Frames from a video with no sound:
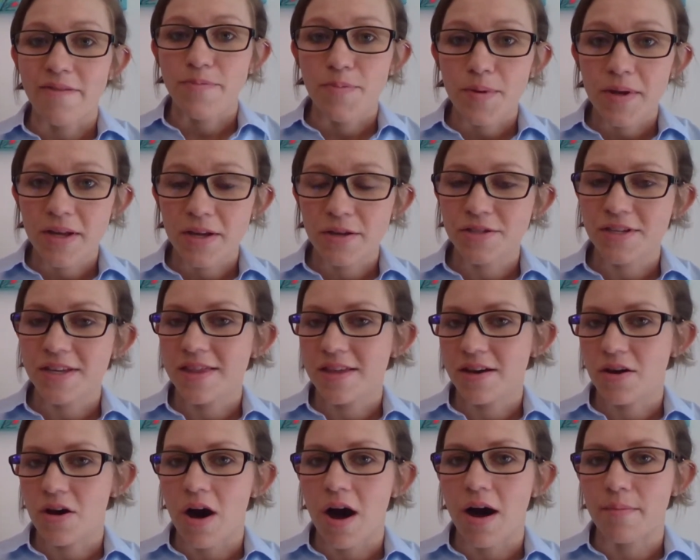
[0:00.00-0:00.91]
I've been
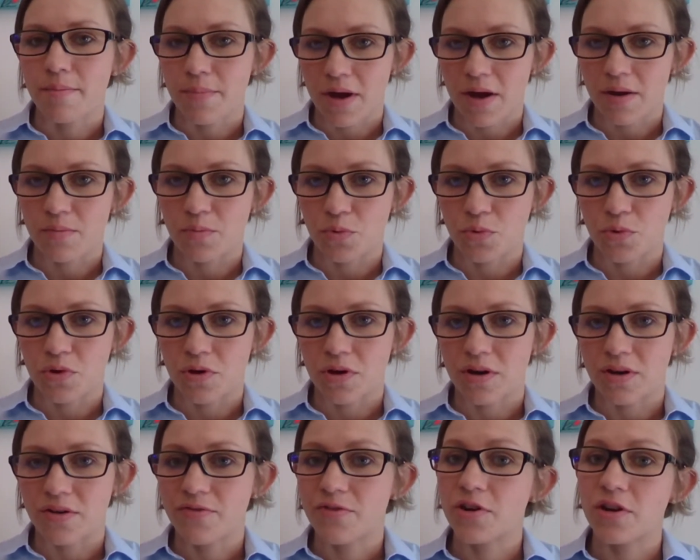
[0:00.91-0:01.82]
using the Kanban
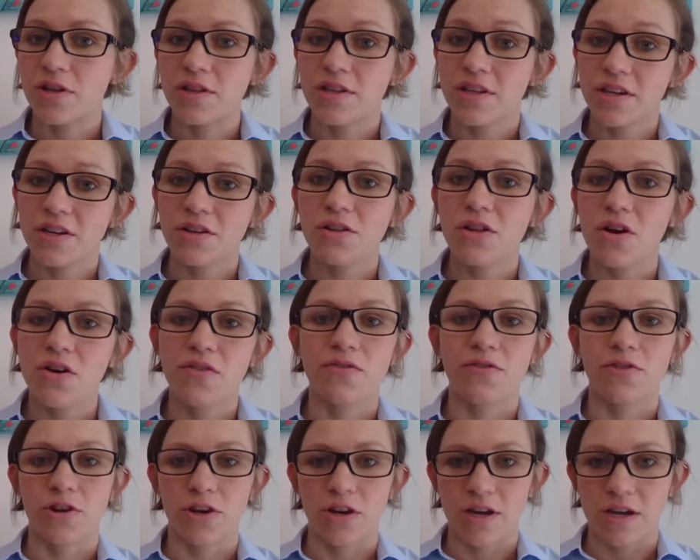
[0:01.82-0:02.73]
board for a little
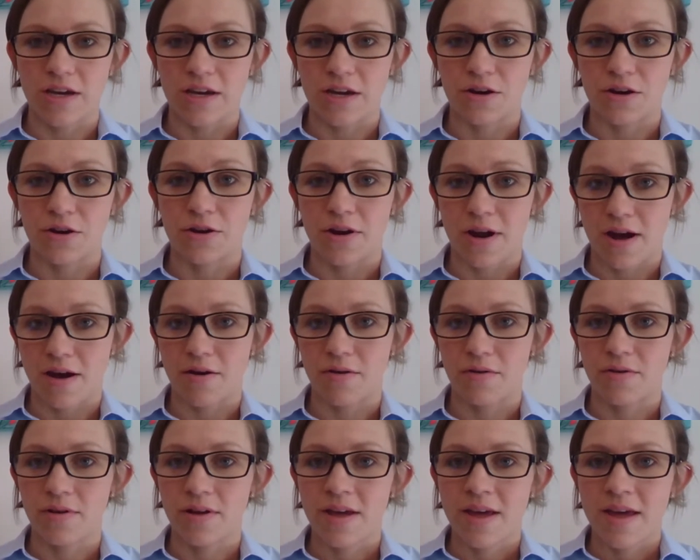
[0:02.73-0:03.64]
over a year
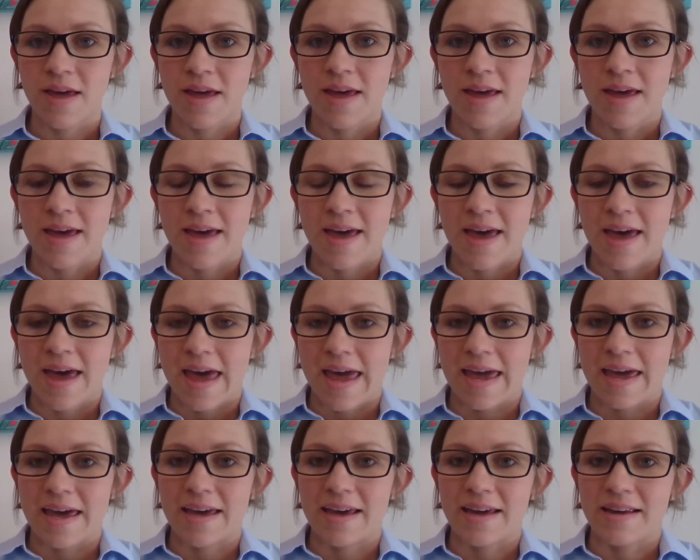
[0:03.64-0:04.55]
now.
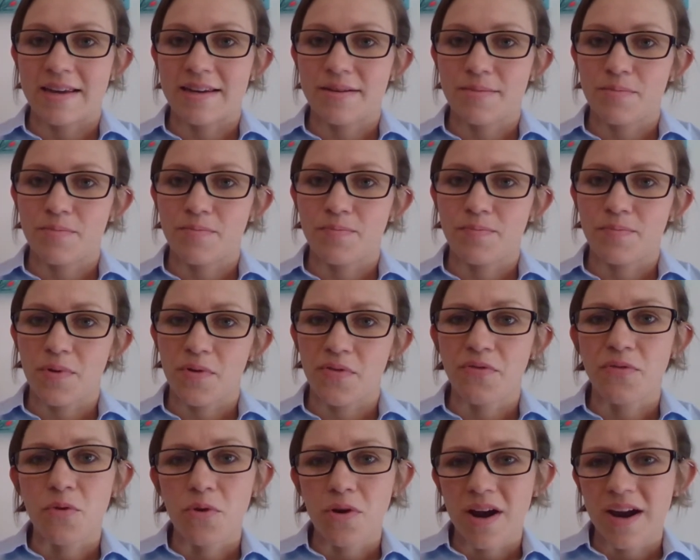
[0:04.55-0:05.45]
And
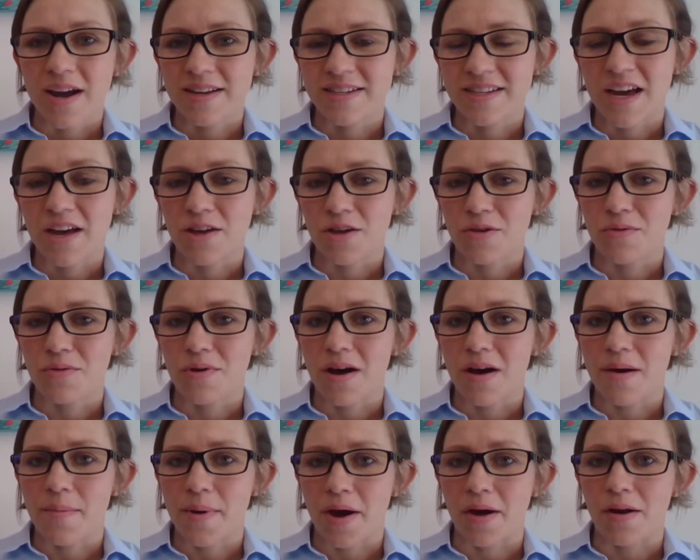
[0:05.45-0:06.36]
before I tell
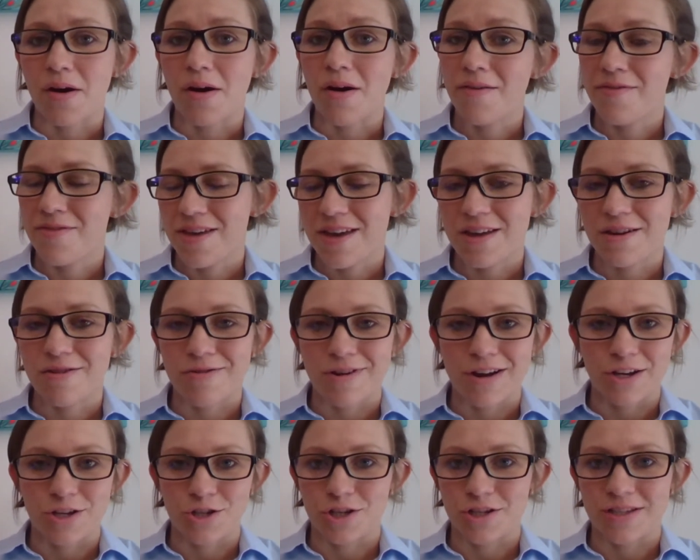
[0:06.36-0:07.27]
you about all the
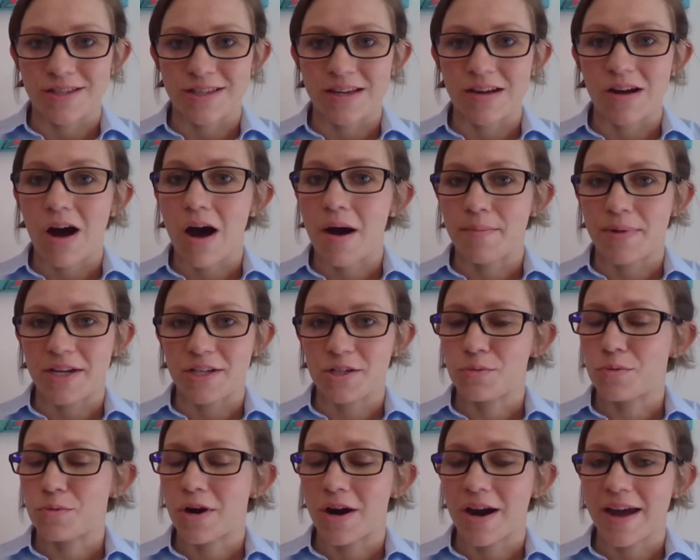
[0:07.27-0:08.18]
iterations that got
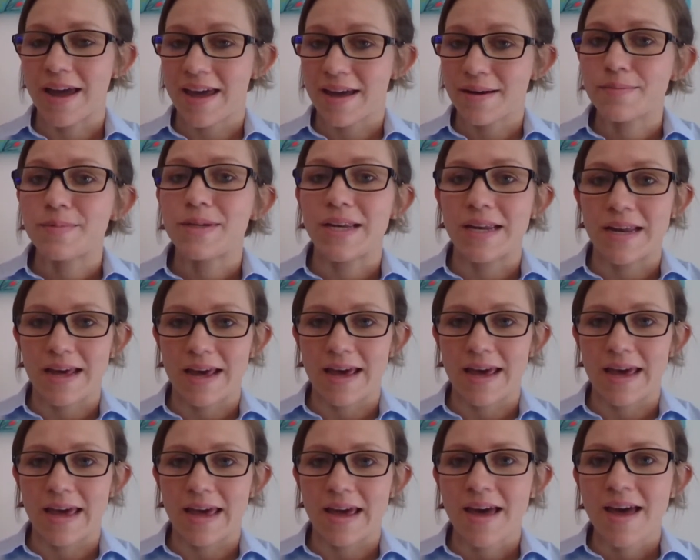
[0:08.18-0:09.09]
me to where I am
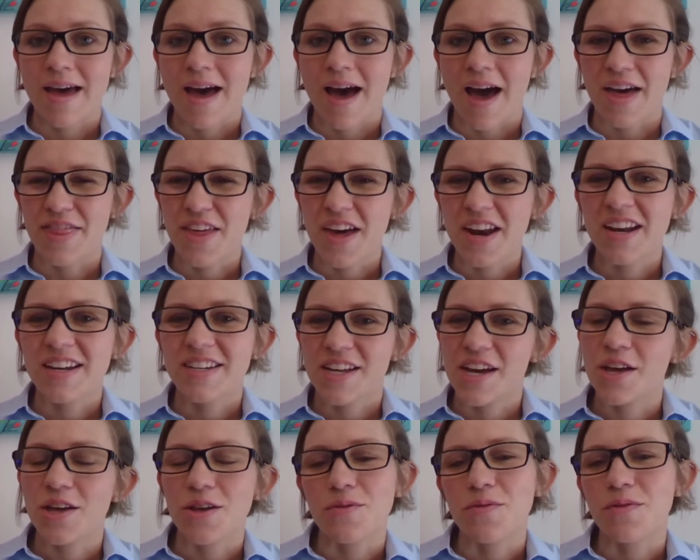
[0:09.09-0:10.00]
today, I thought I'd
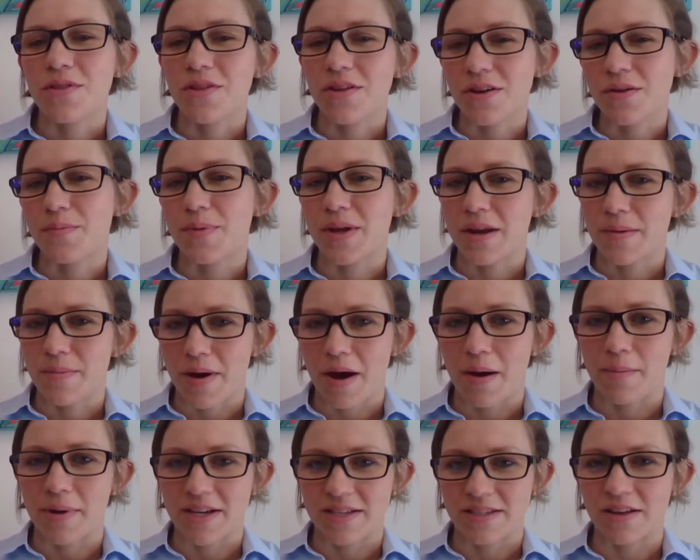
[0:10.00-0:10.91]
tell you a little bit
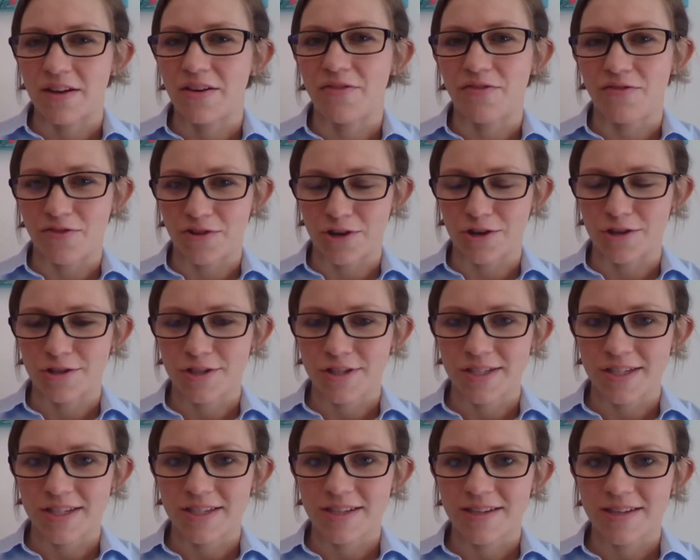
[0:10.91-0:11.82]
about myself
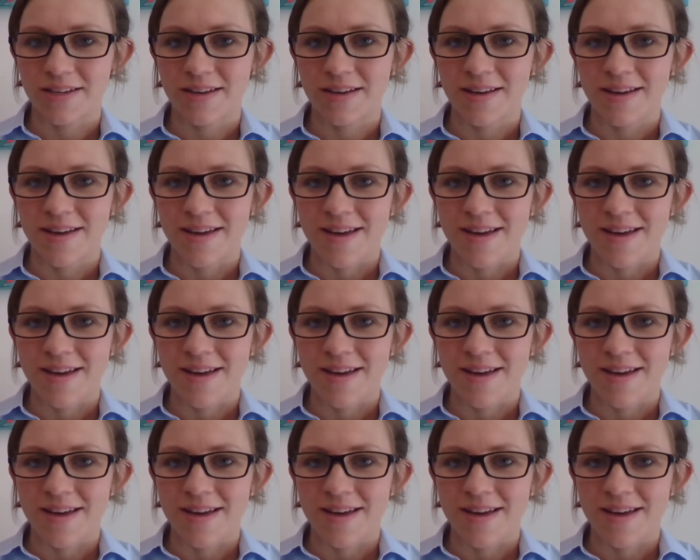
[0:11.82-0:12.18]
first.